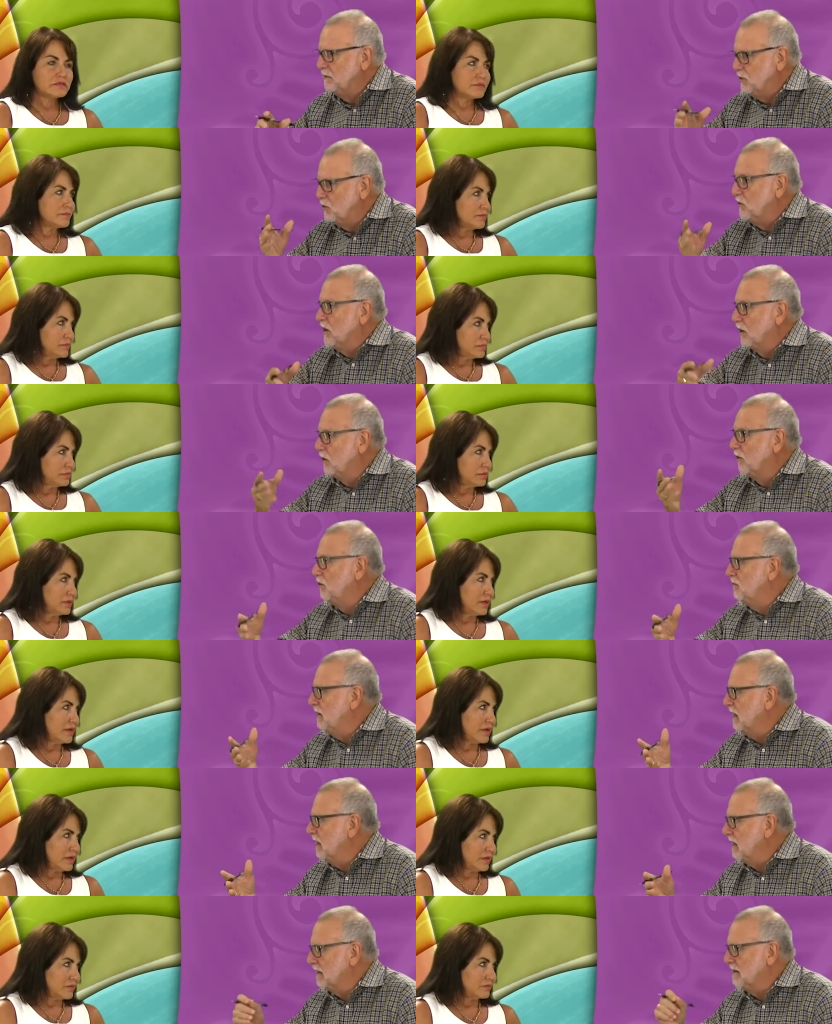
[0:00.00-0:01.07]
Speaker 1: you can learn
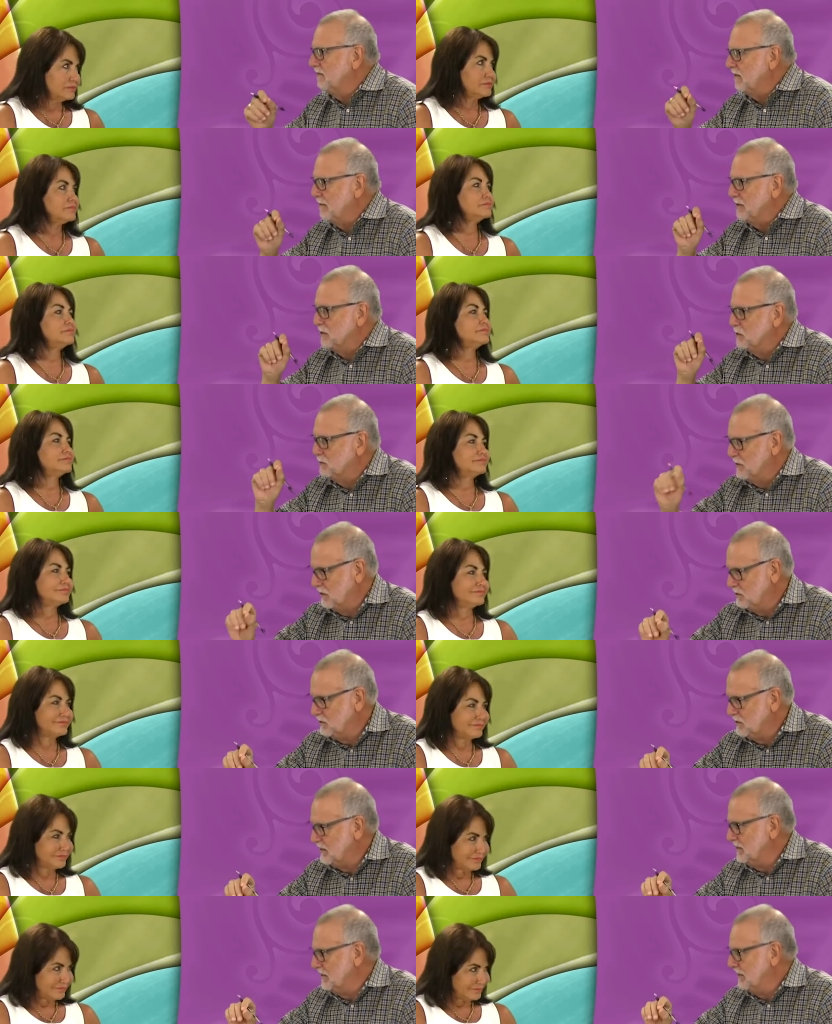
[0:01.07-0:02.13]
about? Like if I'm
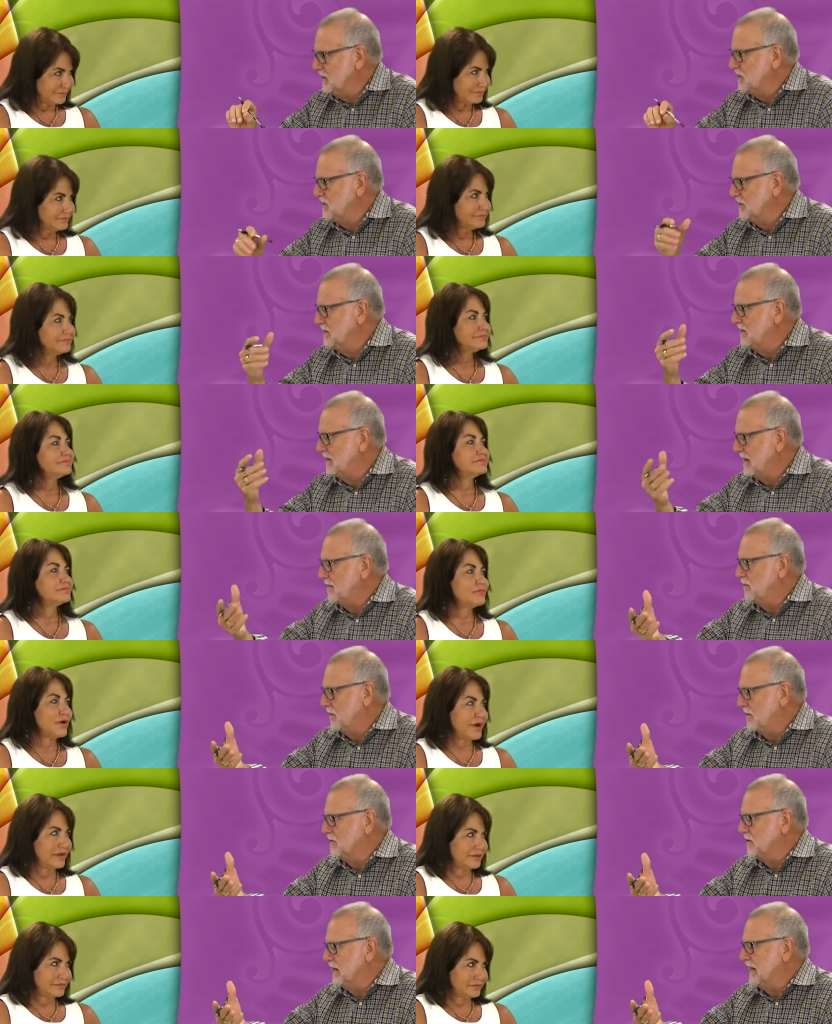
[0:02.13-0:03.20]
exposed to this, I'm
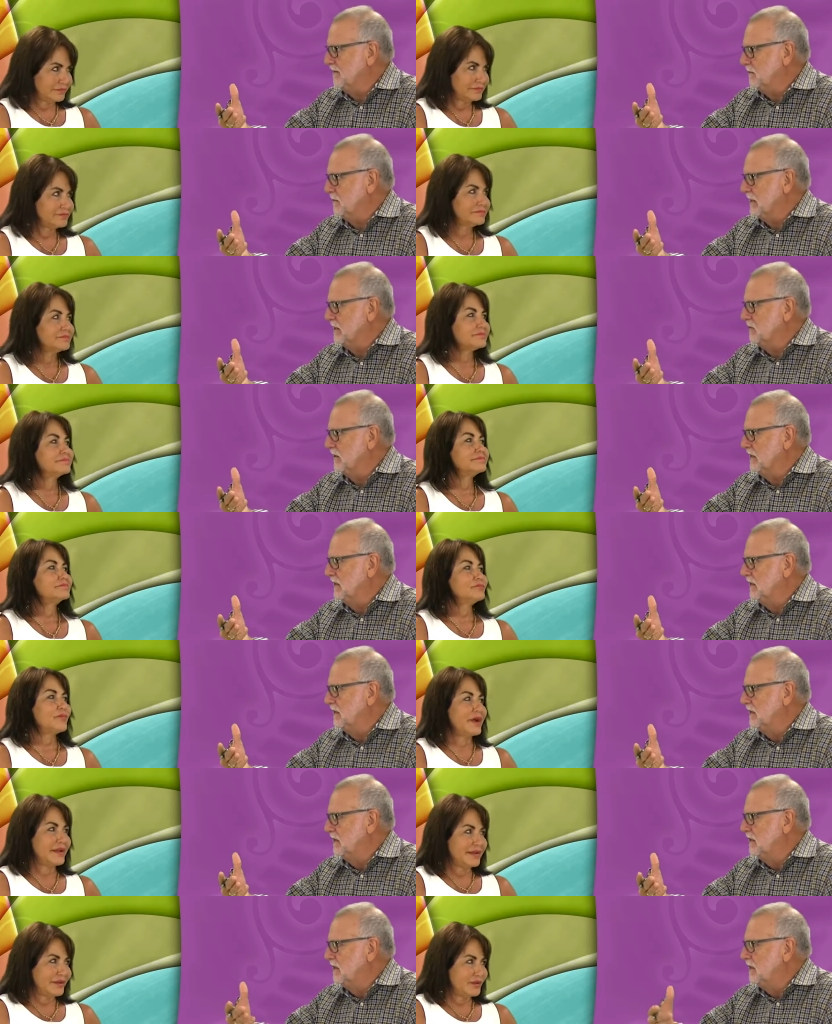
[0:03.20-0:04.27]
probably right. going to have a migraine.
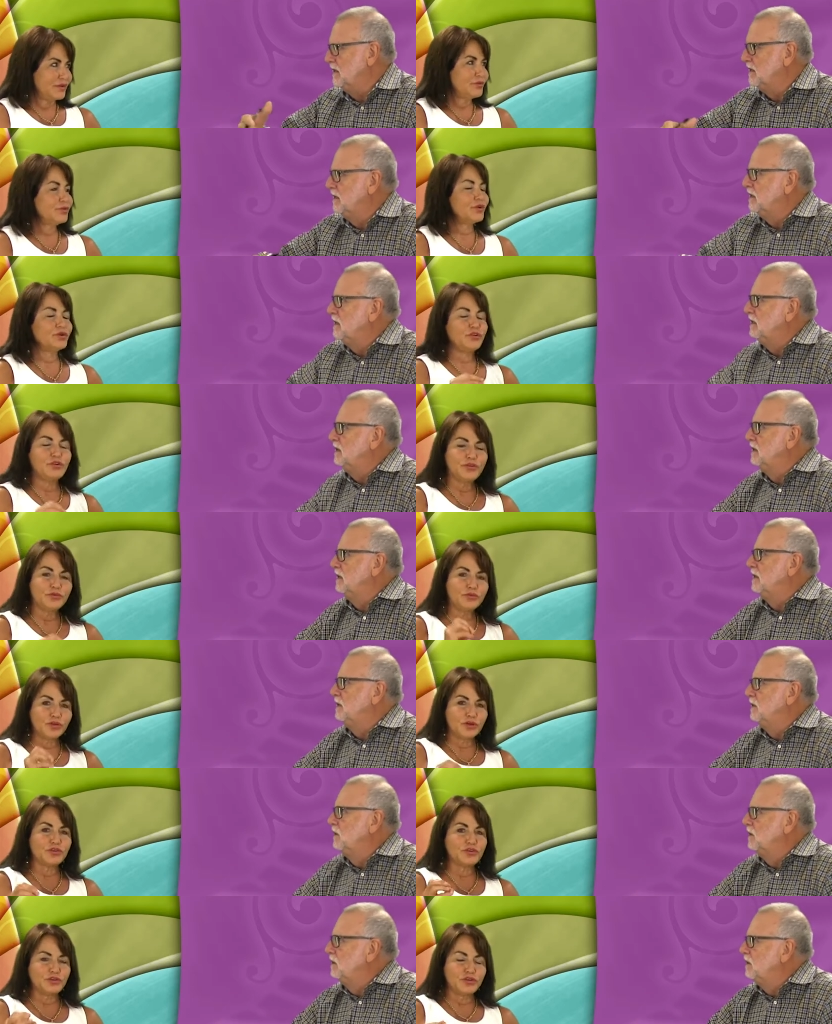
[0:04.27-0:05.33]
Speaker 2: Right. You learn. You
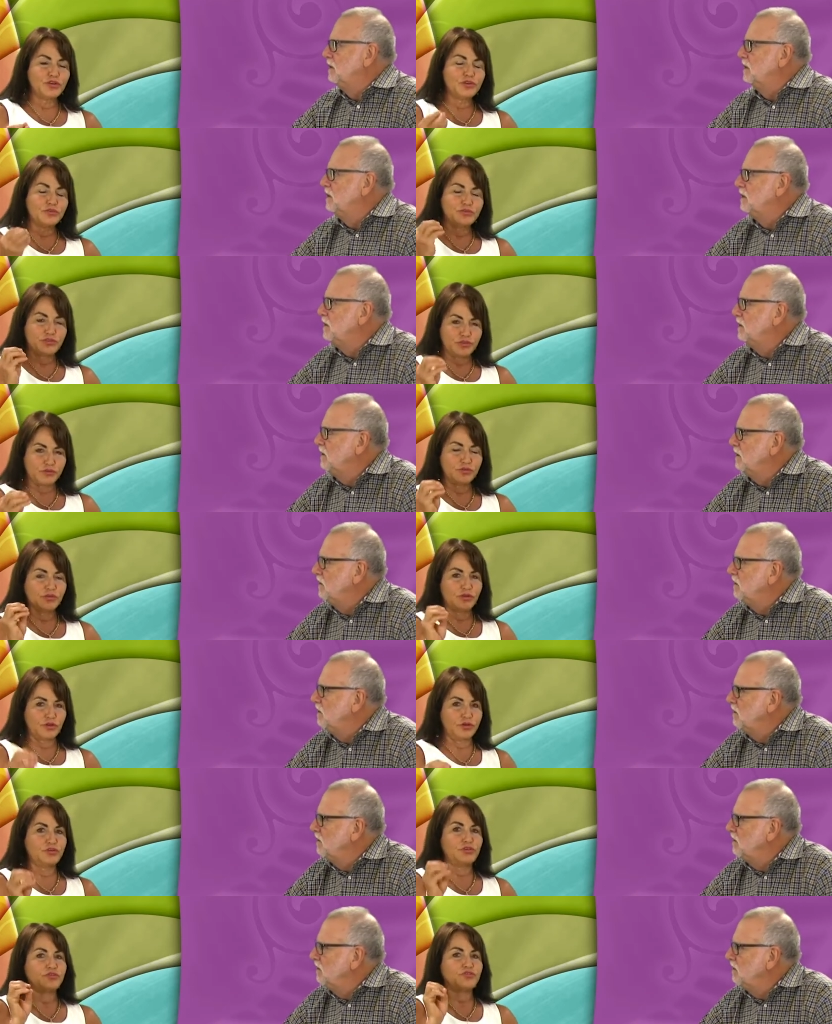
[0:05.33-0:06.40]
learn your. You do
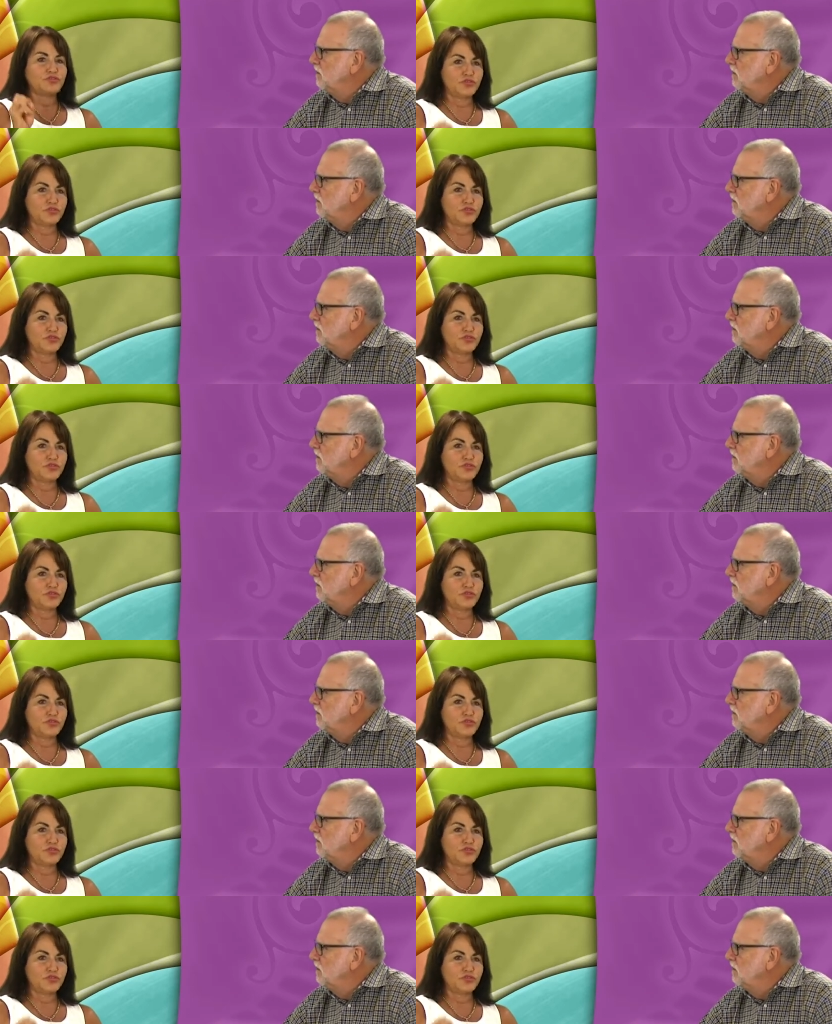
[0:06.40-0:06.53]
learn your